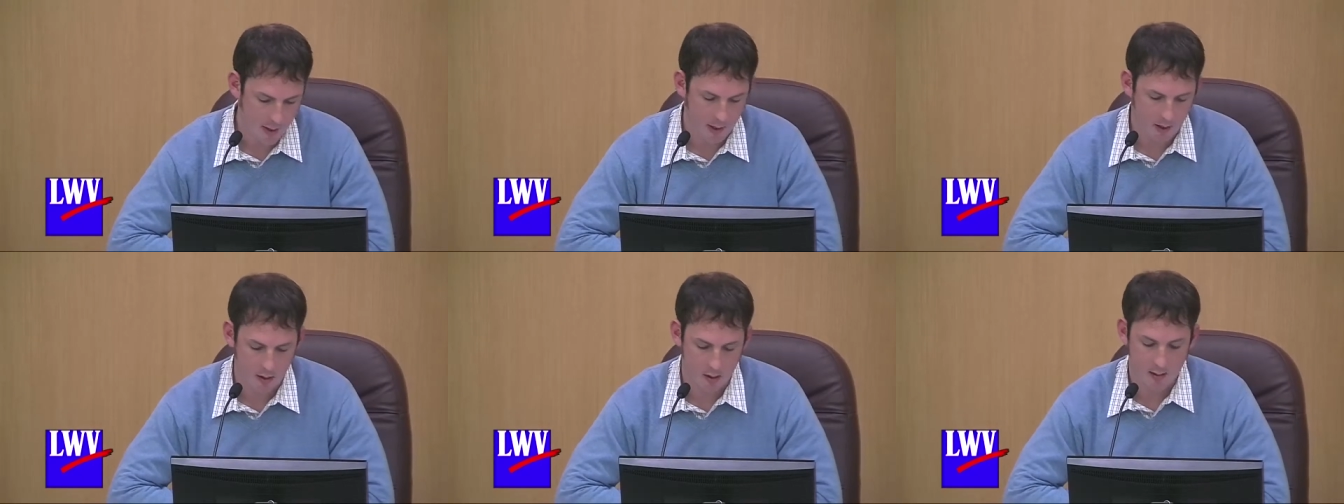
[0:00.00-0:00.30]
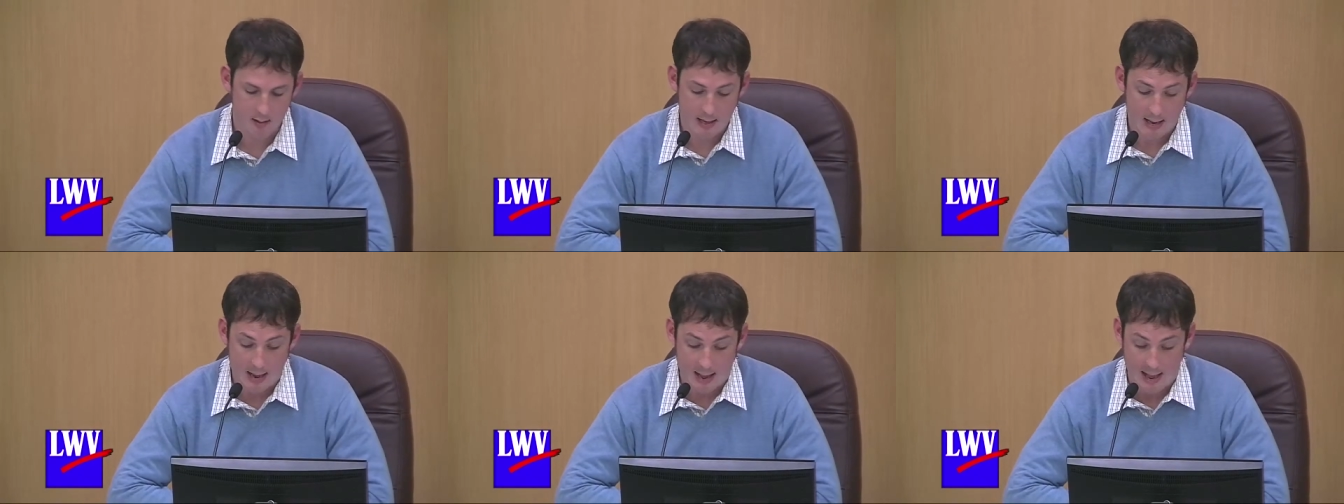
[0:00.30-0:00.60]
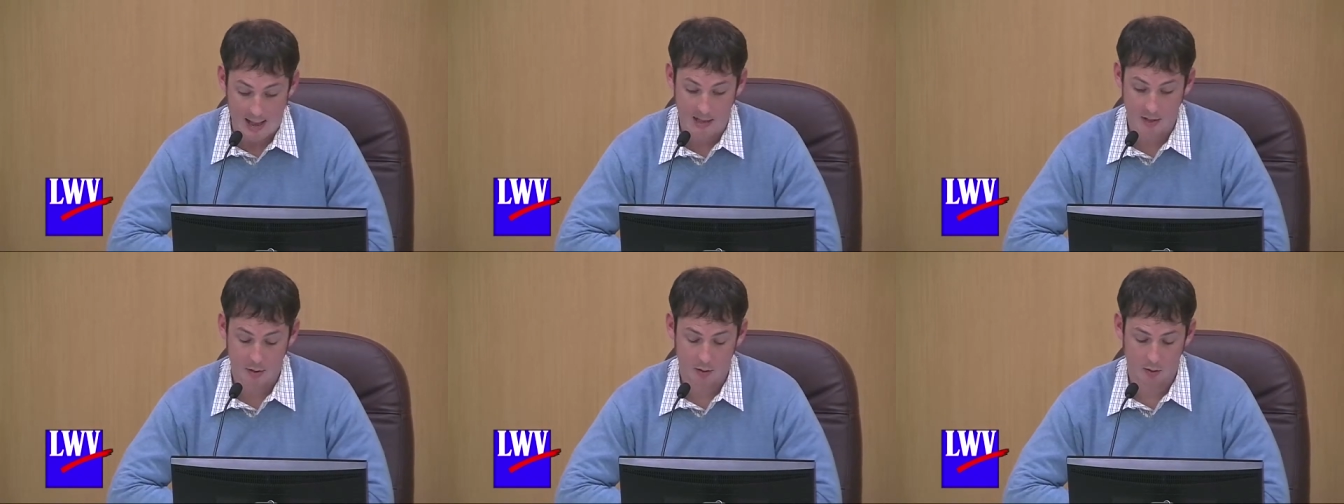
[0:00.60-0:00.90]
here to
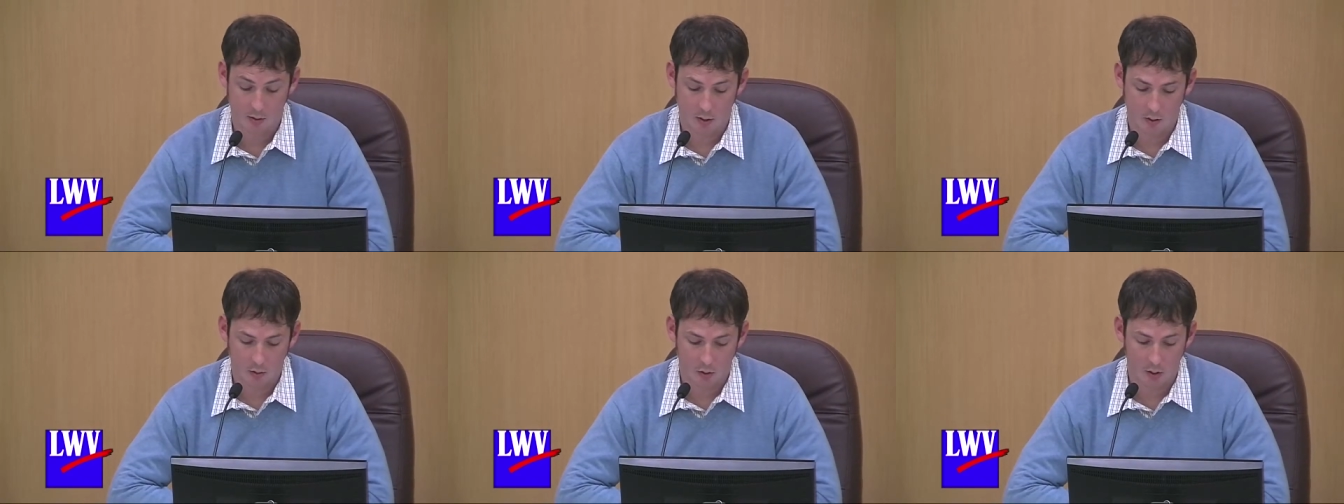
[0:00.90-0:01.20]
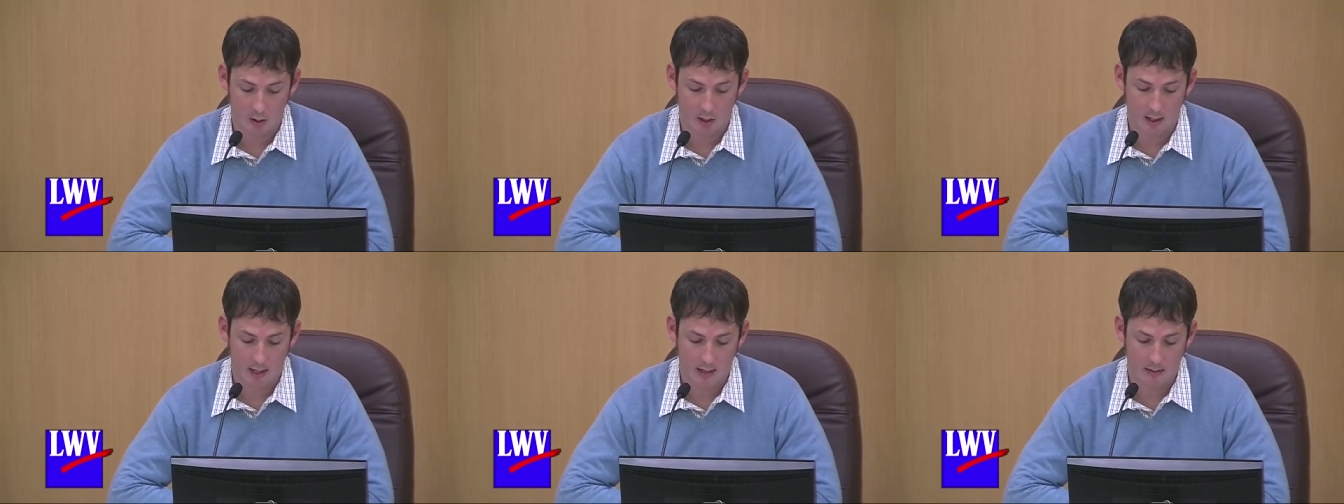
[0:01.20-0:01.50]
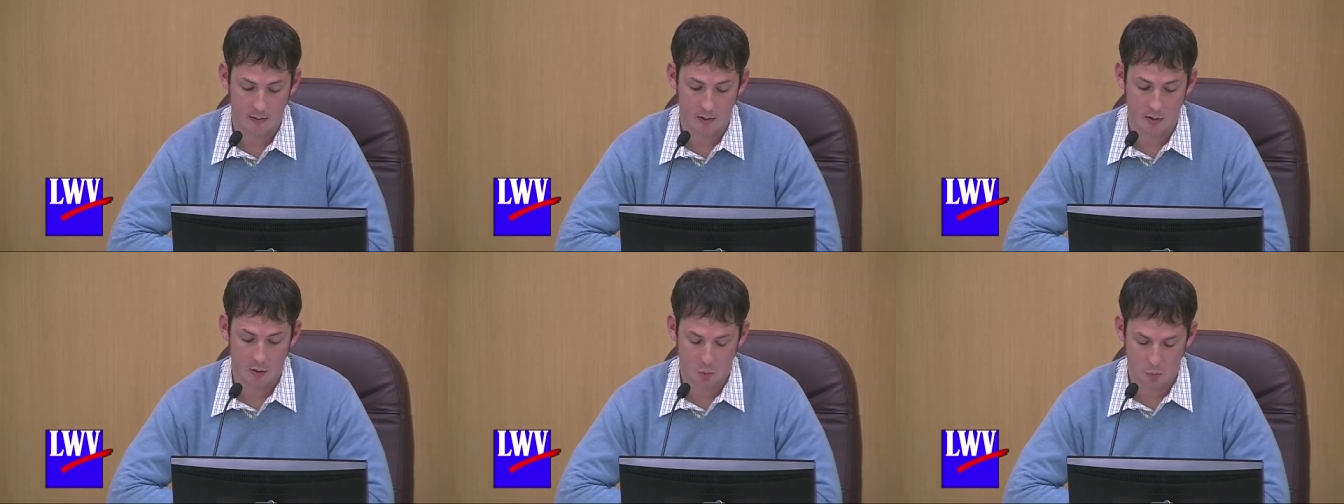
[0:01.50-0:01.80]
actually look
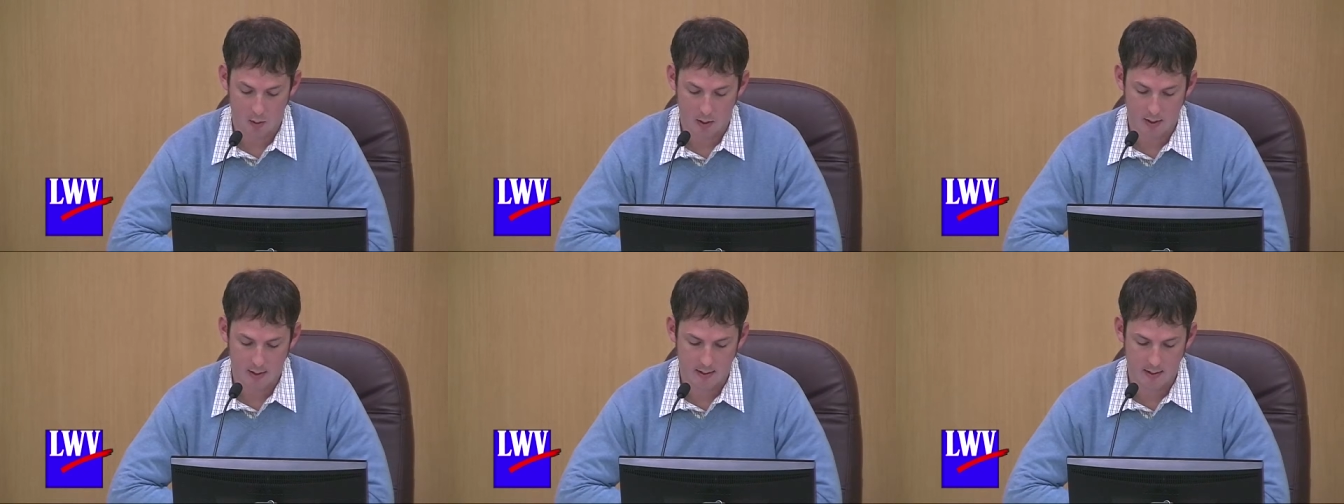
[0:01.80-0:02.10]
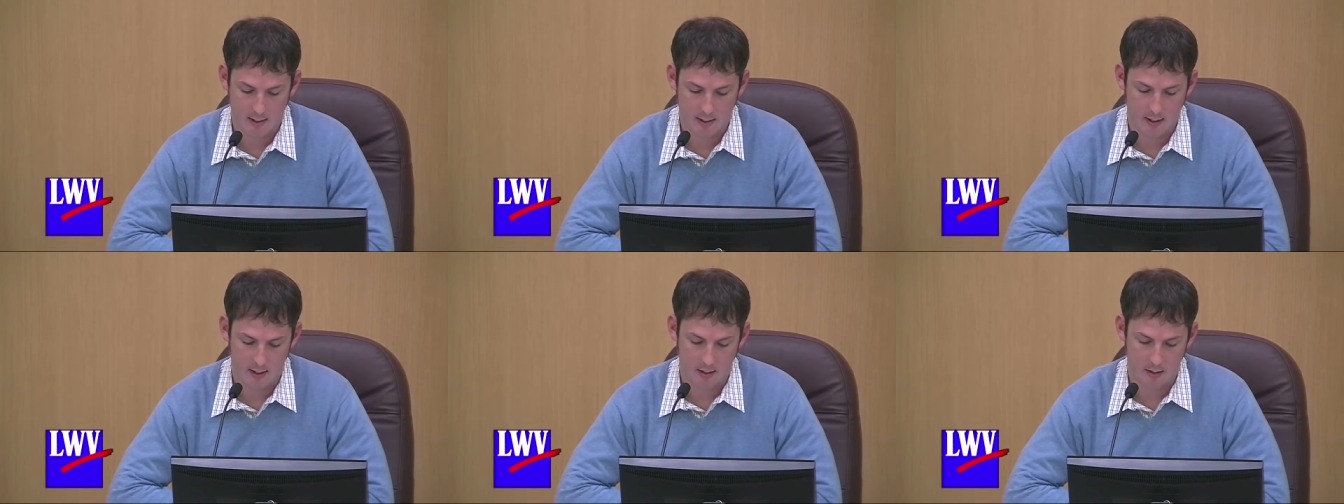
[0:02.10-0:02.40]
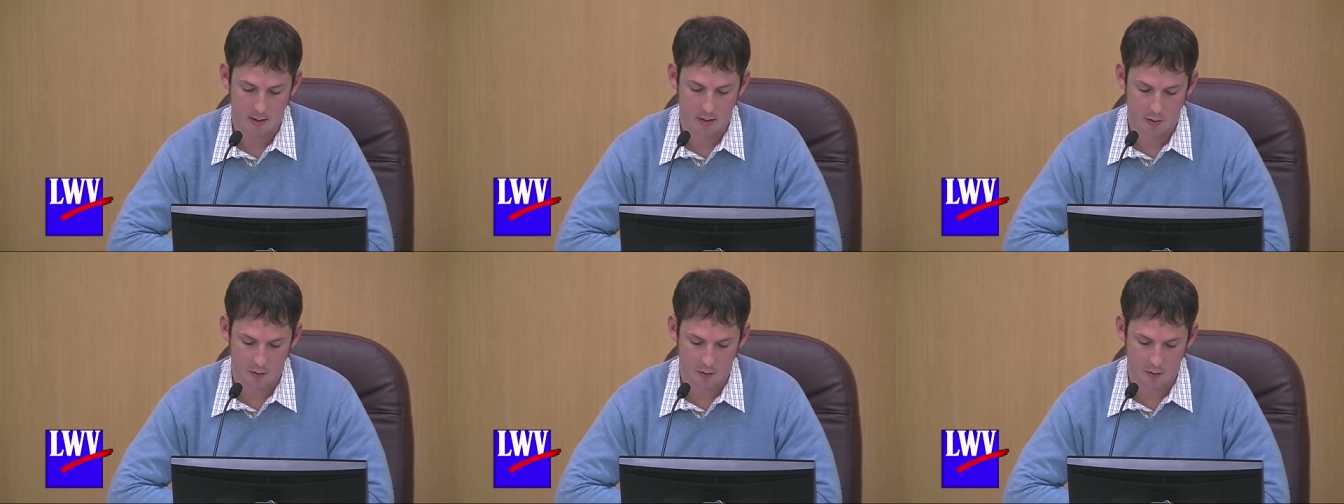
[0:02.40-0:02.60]
at the 2010